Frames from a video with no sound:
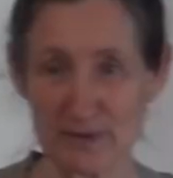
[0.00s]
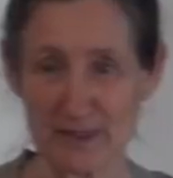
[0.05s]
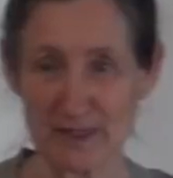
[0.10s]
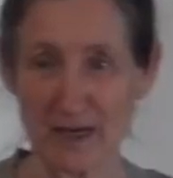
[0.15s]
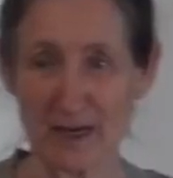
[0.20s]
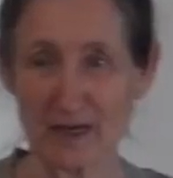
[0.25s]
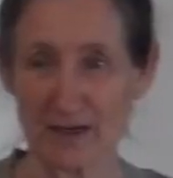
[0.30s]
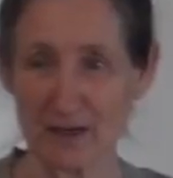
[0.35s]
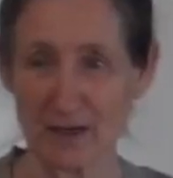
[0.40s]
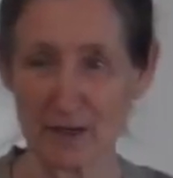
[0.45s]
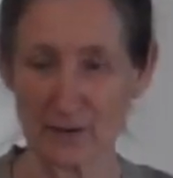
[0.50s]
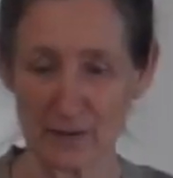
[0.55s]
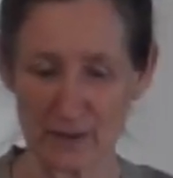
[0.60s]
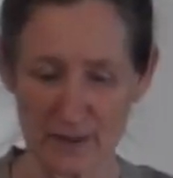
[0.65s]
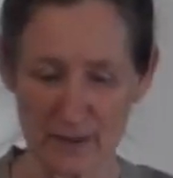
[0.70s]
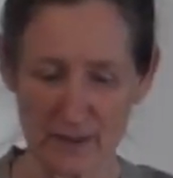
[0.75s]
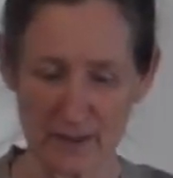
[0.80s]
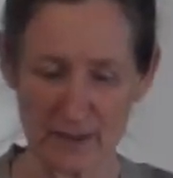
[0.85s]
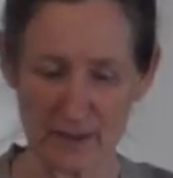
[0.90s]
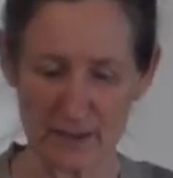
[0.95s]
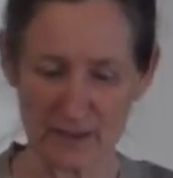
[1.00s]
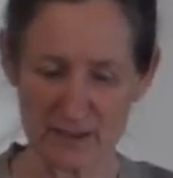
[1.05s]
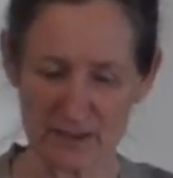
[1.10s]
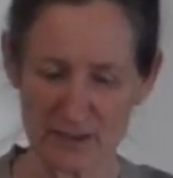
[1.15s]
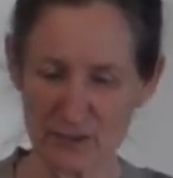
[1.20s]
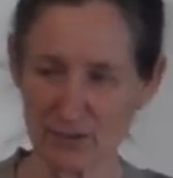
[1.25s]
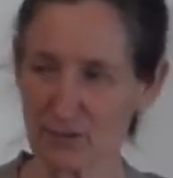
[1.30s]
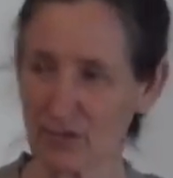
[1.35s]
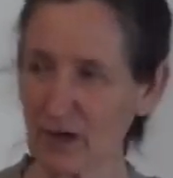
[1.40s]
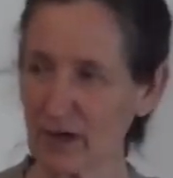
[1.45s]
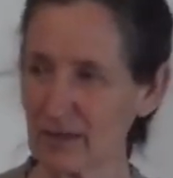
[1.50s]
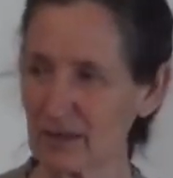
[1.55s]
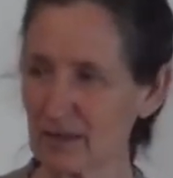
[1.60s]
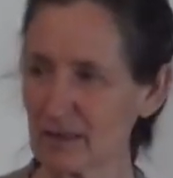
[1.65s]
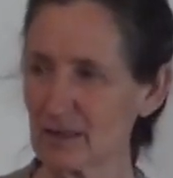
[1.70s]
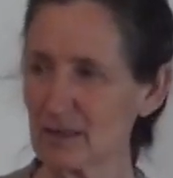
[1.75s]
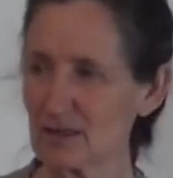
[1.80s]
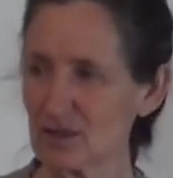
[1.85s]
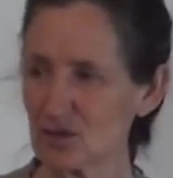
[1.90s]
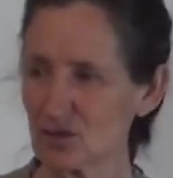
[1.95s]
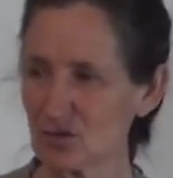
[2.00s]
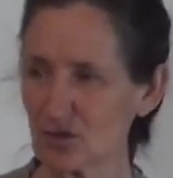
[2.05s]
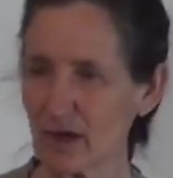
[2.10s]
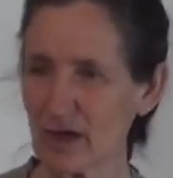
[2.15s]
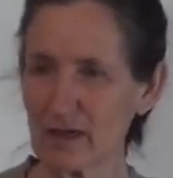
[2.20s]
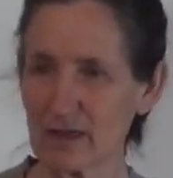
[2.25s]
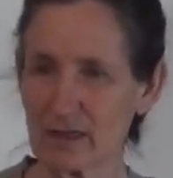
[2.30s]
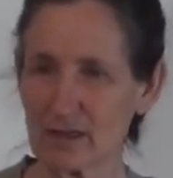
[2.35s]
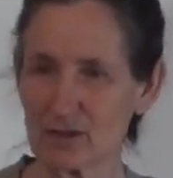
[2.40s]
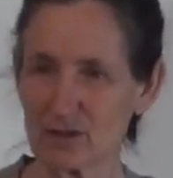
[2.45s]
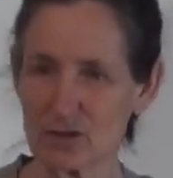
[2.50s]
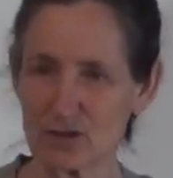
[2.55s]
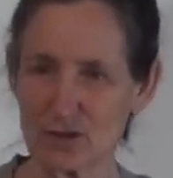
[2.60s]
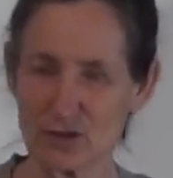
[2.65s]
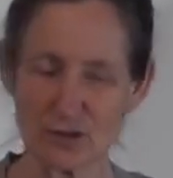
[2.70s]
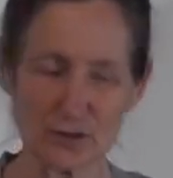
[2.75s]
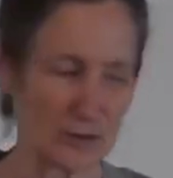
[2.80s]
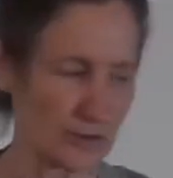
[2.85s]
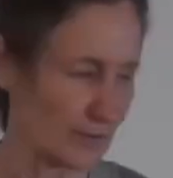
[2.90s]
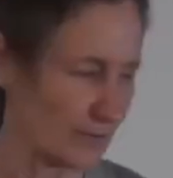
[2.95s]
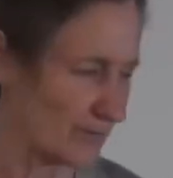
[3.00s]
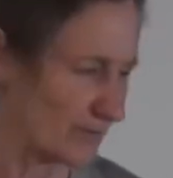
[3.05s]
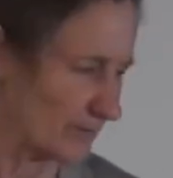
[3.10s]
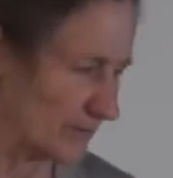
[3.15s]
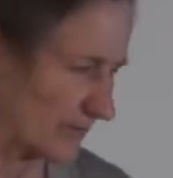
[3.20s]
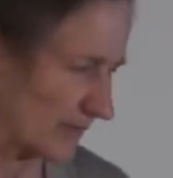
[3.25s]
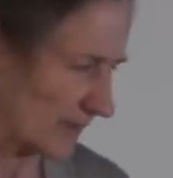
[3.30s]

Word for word: potato is to grate this straight into,